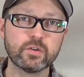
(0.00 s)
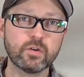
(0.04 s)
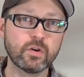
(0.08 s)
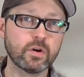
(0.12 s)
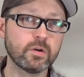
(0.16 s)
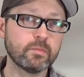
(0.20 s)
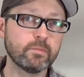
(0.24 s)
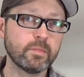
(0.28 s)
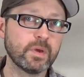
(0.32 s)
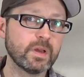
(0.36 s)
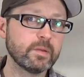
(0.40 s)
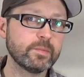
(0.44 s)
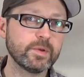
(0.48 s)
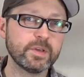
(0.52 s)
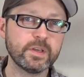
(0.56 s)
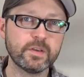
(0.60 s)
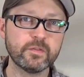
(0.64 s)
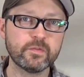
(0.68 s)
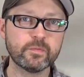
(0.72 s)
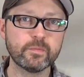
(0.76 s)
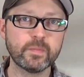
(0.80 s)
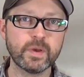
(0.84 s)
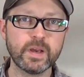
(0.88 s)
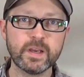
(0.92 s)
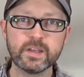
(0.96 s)
or maybe
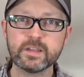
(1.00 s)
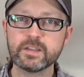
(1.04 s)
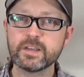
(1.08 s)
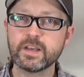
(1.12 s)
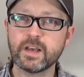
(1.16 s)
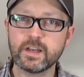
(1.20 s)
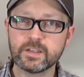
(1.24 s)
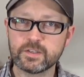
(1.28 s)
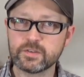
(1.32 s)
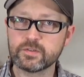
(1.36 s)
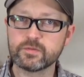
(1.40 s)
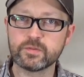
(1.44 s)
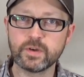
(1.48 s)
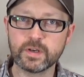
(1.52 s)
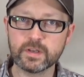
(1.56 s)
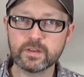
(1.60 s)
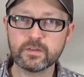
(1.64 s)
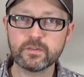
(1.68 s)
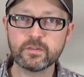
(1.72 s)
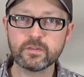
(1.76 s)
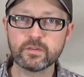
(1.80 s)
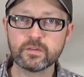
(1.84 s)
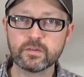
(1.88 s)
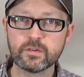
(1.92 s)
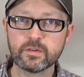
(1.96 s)
even 8 gauge
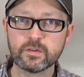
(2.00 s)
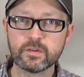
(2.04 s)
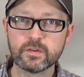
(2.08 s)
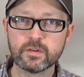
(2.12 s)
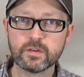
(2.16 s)
strings